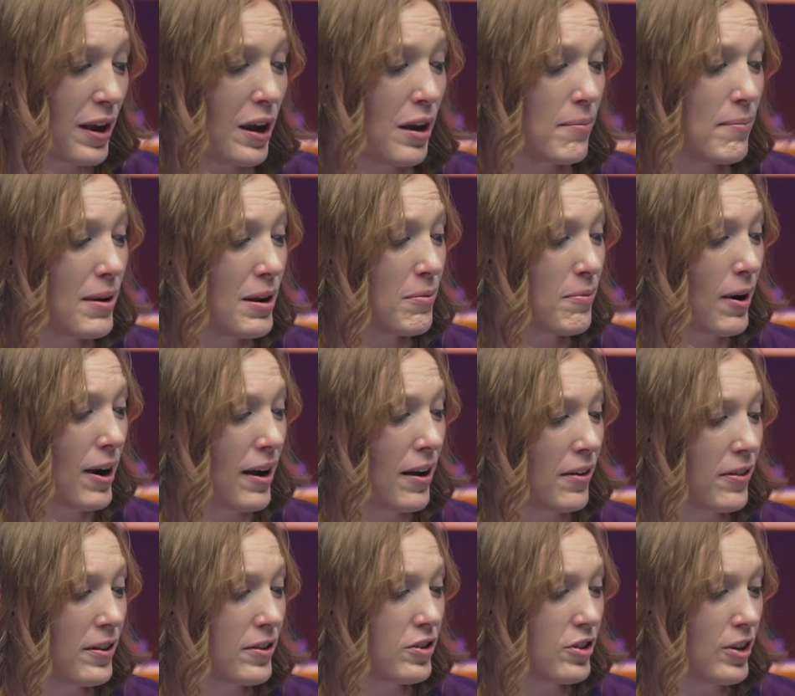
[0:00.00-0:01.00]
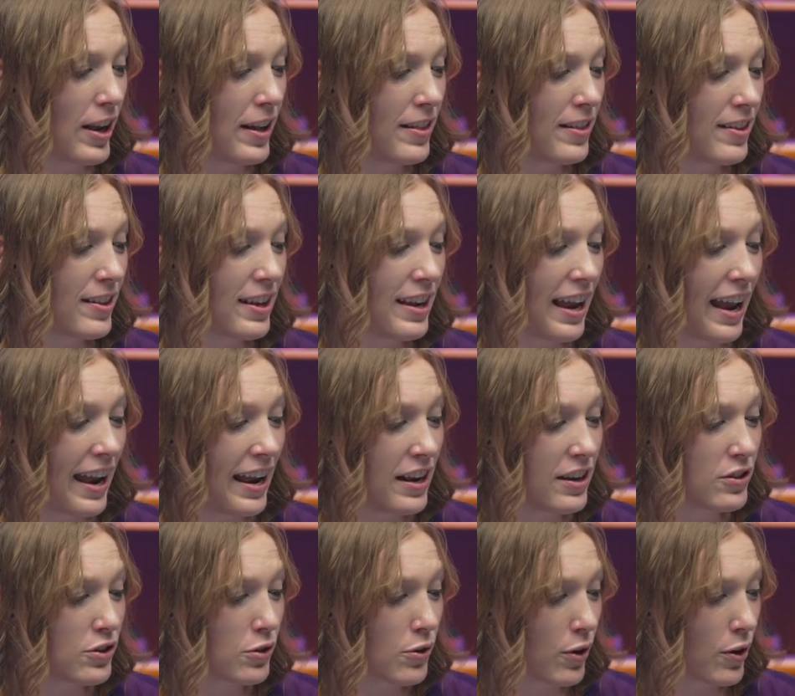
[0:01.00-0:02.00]
Meanwhile, the Gen Z
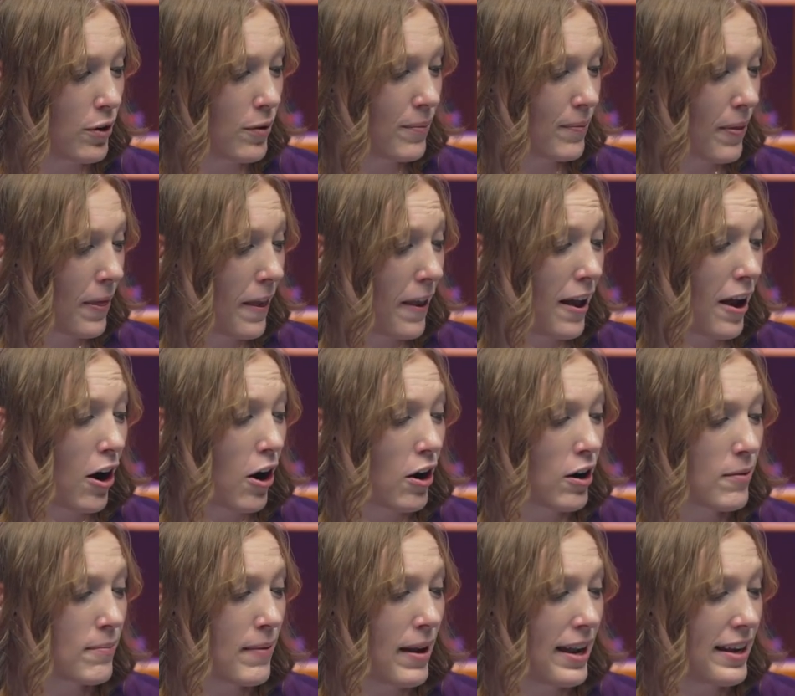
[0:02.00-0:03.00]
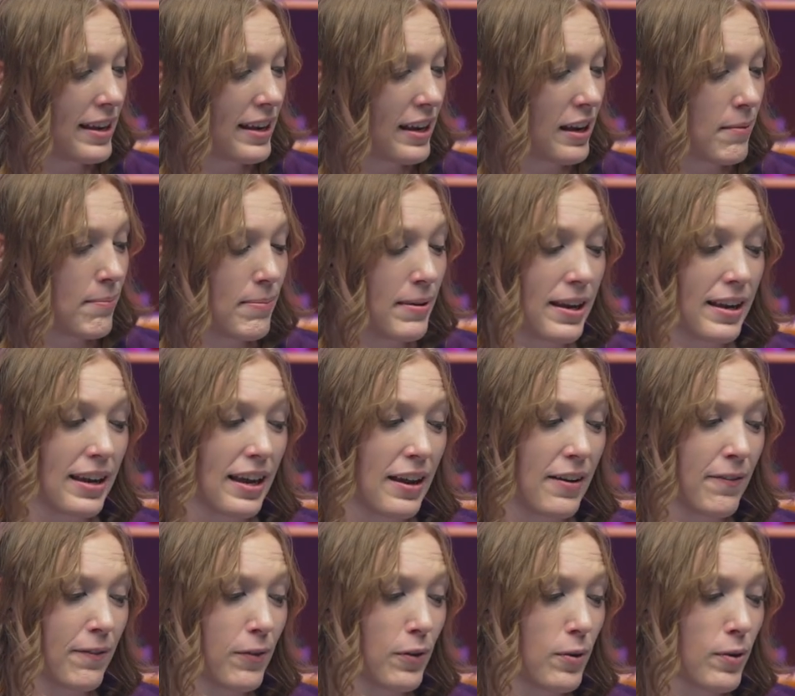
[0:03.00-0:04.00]
age group are making and being
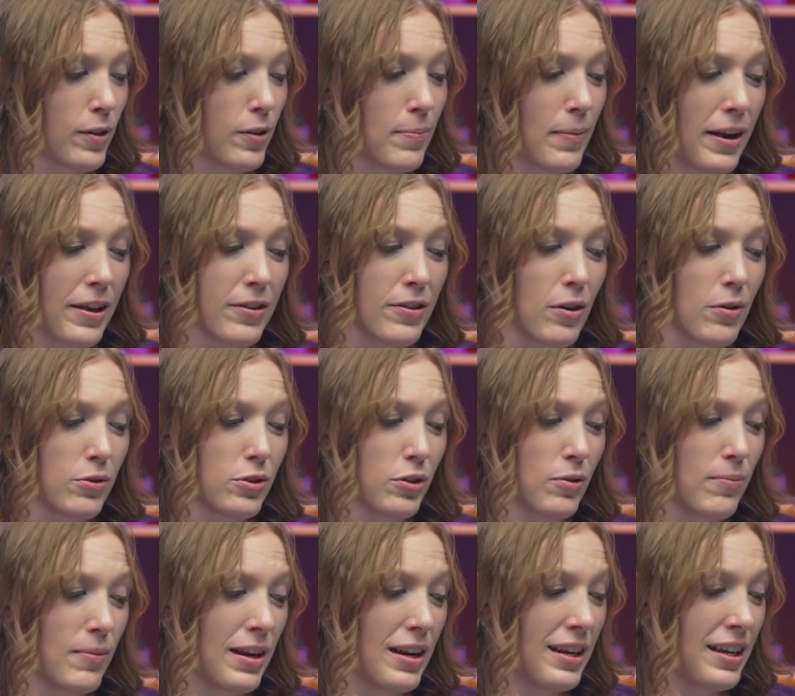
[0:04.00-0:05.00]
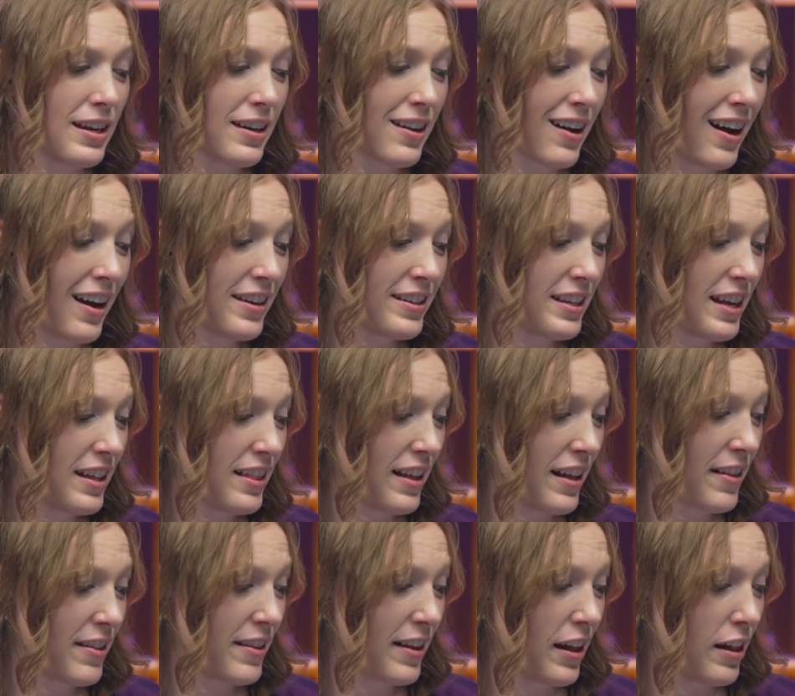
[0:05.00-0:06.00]
influenced by social media content that
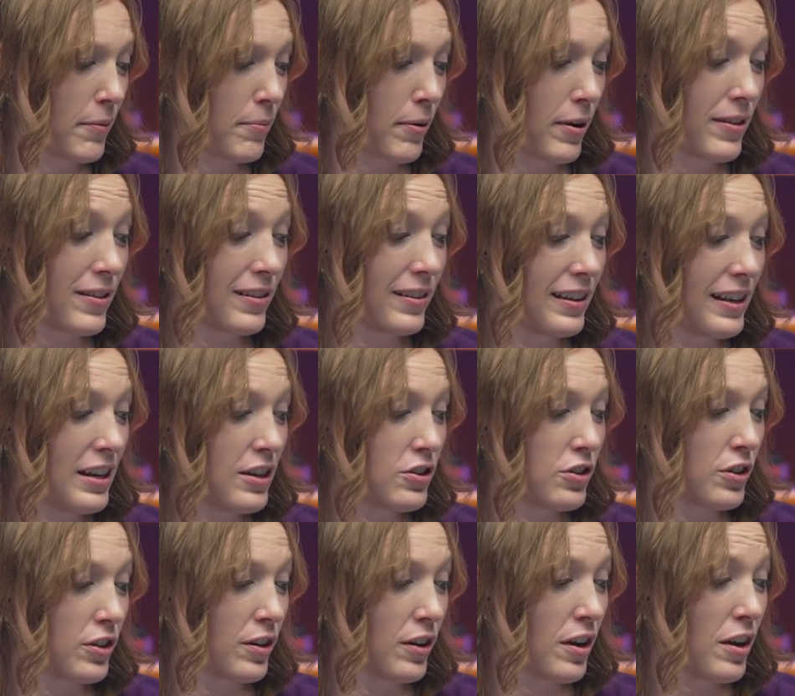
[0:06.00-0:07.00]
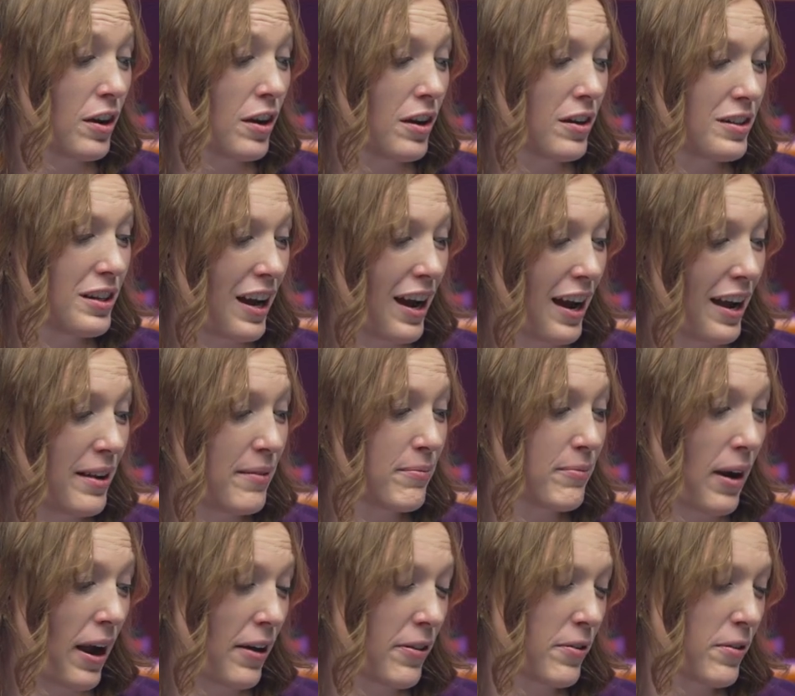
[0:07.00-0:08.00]
celebrates leisure time
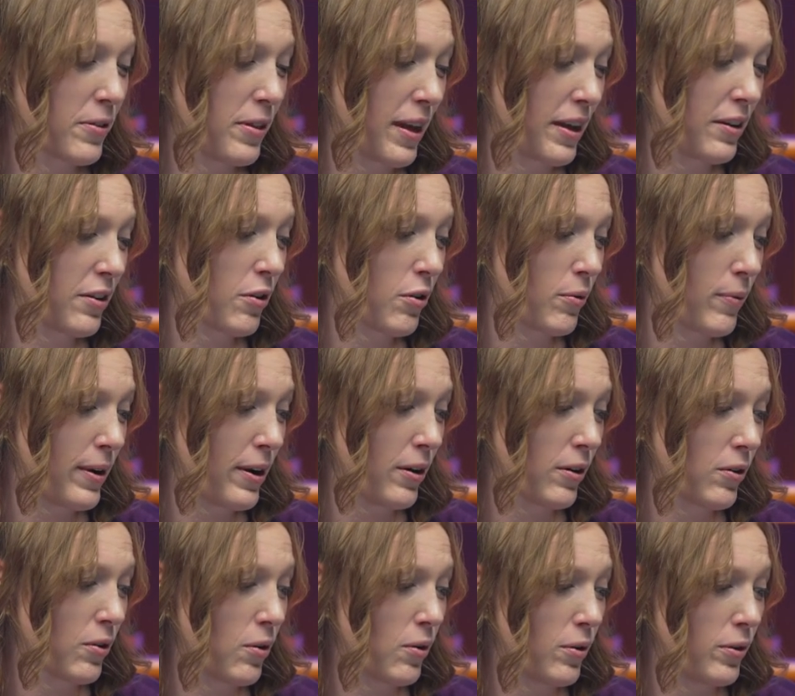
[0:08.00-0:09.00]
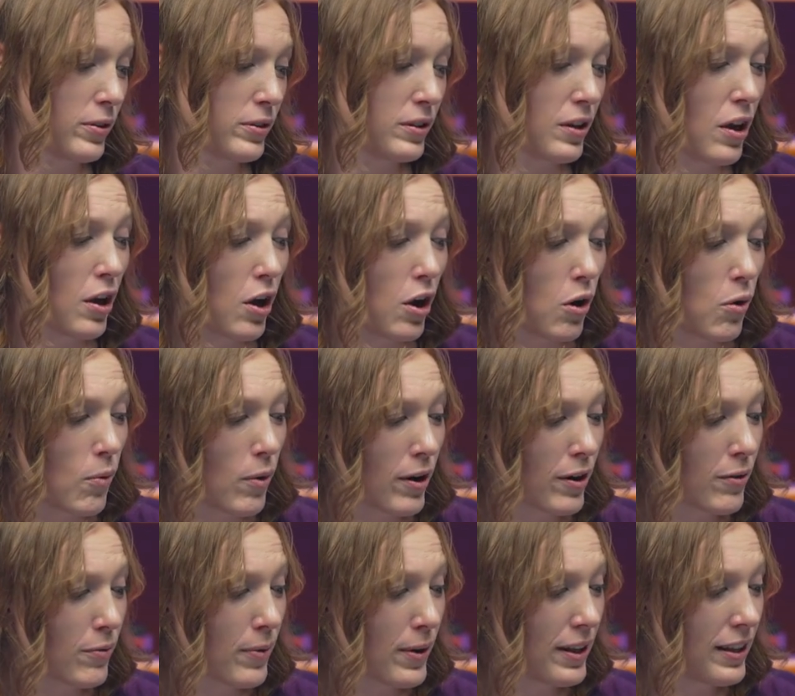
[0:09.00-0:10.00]
rather than career goals. Work
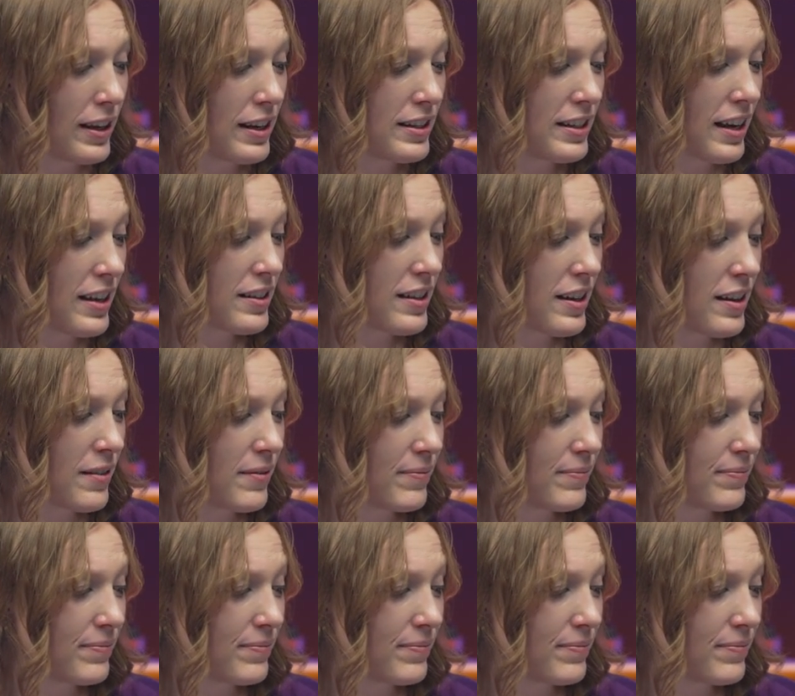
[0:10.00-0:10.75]
really doesn't